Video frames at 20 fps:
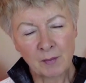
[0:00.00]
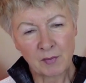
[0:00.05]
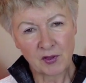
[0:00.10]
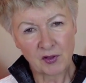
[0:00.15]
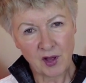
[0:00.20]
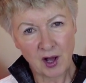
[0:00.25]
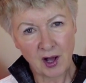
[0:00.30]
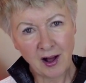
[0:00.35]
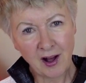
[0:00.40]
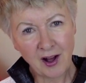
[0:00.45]

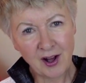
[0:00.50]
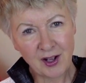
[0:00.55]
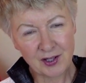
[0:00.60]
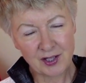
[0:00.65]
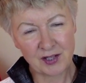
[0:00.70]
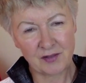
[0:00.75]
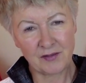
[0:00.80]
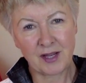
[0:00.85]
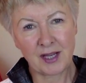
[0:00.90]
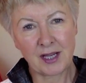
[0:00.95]
But the
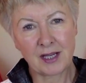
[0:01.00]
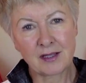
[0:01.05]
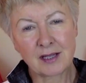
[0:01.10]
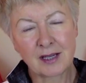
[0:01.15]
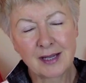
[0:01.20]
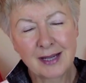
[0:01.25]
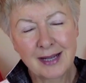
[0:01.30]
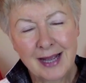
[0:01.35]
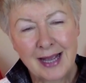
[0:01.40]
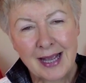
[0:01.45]
heart of
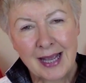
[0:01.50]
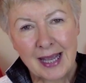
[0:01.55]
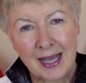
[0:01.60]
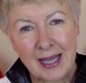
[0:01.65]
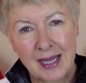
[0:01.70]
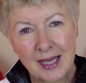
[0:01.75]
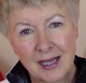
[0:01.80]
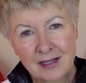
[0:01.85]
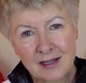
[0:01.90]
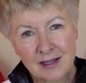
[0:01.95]
it
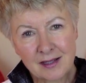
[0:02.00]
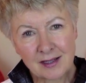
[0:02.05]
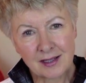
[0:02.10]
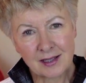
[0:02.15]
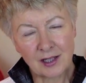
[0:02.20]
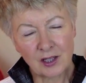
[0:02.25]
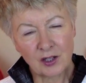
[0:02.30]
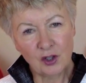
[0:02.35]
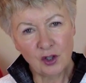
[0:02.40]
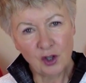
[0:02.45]
is
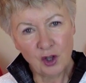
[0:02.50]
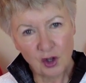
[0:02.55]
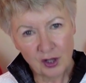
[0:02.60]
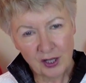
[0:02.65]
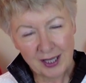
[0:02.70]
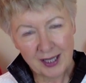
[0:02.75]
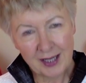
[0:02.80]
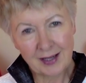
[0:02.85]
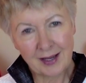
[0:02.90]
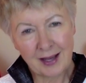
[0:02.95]

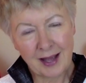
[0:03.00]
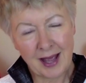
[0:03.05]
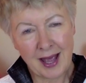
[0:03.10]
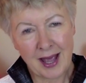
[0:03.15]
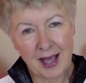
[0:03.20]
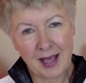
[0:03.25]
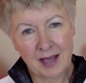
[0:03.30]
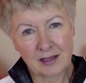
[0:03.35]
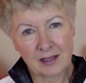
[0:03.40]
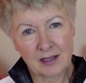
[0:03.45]
looking
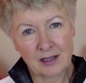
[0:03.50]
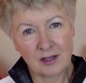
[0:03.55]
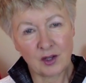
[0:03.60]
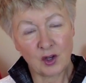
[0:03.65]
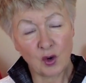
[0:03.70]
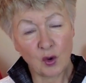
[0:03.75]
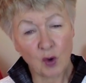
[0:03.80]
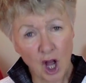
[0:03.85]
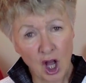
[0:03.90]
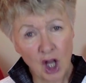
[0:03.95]
at
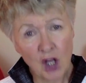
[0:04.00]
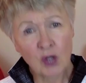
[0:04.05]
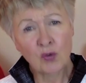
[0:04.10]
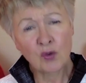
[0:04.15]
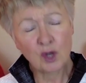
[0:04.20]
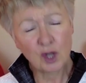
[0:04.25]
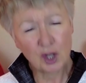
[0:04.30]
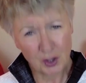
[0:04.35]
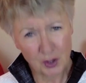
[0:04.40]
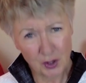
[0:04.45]
your
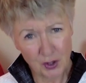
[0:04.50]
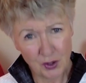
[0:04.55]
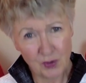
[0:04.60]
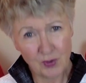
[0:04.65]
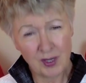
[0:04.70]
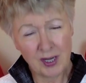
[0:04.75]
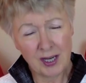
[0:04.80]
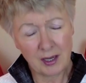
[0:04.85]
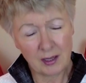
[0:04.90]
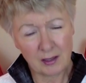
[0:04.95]
own
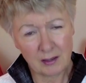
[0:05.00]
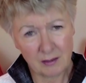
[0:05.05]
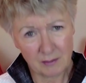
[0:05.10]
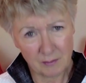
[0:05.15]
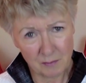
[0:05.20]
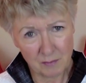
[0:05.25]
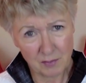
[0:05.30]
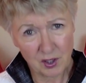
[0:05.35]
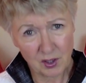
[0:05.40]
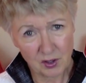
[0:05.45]
unique
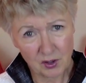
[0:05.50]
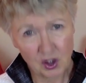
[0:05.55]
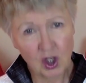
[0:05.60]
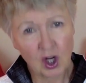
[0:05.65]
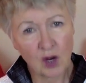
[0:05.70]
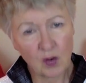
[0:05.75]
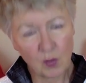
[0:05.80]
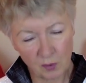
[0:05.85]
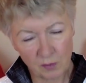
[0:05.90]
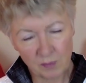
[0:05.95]
birth
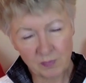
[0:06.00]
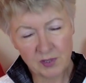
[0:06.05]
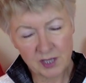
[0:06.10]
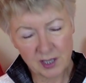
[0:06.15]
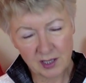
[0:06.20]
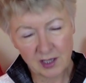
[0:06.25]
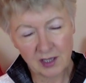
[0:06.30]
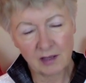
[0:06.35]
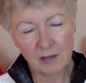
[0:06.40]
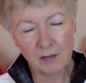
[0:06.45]
chart, one
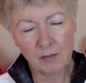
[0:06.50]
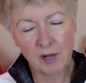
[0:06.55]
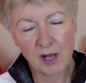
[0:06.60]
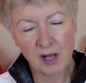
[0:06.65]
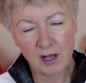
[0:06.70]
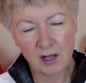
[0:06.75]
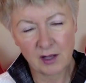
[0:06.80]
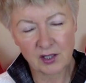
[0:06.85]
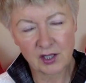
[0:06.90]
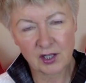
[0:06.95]
particular
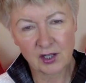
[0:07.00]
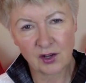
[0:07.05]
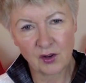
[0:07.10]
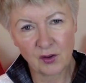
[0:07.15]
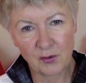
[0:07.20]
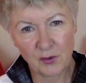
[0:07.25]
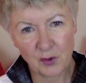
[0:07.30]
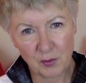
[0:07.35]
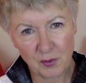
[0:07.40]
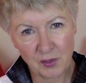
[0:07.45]
part
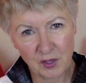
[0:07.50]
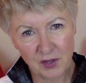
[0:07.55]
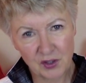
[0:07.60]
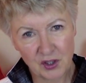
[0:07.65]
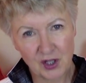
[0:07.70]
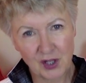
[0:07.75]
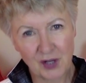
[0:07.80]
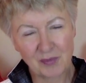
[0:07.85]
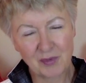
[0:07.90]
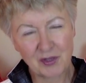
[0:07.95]
of your birth
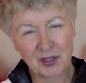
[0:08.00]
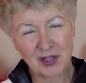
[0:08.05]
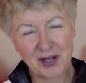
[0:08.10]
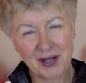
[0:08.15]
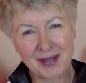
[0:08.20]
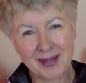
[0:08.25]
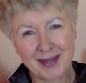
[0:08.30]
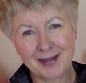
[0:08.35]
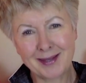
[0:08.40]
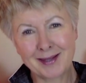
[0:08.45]
chart, which
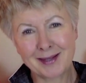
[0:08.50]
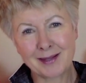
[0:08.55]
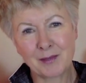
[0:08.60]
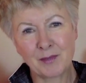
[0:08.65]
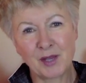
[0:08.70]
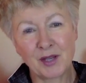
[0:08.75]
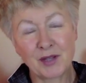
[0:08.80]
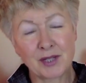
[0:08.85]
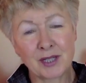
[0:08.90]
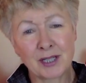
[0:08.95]
I think is
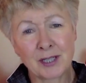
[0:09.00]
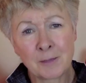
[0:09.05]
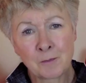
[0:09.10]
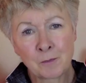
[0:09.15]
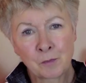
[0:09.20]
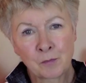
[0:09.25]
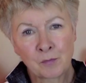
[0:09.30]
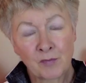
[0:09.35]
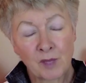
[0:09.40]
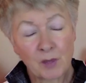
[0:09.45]
the most
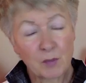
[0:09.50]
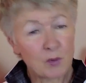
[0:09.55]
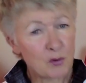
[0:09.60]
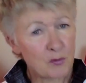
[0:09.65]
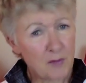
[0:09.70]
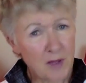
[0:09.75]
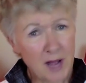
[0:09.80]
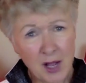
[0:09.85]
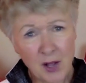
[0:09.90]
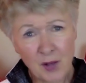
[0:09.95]

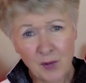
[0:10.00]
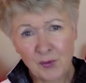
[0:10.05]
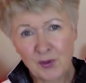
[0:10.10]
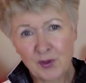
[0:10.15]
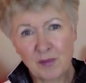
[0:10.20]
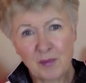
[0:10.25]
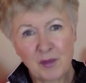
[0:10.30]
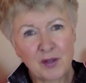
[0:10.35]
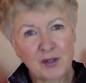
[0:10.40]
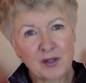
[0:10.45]

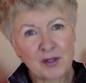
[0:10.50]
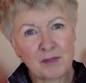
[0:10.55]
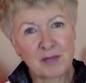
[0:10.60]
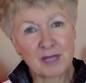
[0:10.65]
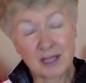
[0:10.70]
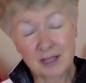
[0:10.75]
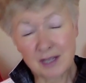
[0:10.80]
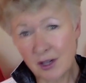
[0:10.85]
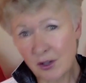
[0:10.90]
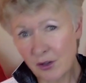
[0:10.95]
profound, the most
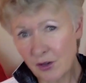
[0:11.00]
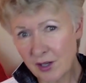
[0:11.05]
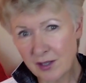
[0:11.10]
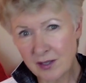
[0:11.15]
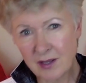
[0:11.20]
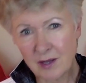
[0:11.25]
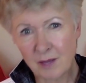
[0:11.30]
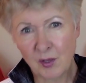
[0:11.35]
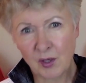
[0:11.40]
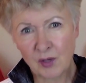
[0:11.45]

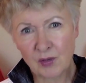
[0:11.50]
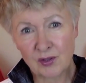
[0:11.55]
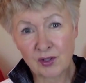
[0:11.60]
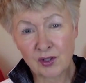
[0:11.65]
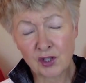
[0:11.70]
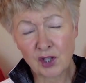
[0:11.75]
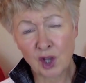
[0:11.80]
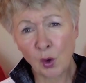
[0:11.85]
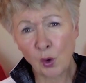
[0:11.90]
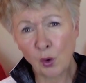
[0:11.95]
mysterious, the
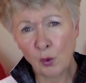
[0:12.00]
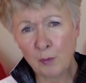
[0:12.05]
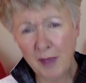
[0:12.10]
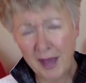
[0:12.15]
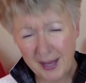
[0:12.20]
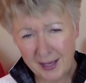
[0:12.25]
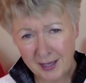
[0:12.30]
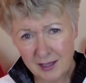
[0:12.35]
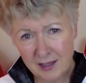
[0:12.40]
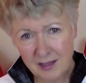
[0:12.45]
most
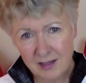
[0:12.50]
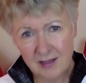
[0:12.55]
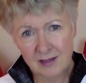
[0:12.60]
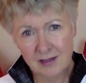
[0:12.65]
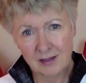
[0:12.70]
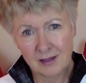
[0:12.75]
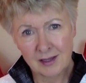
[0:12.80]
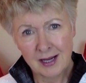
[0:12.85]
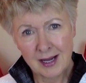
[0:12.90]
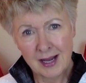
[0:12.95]

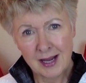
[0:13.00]
soul-based.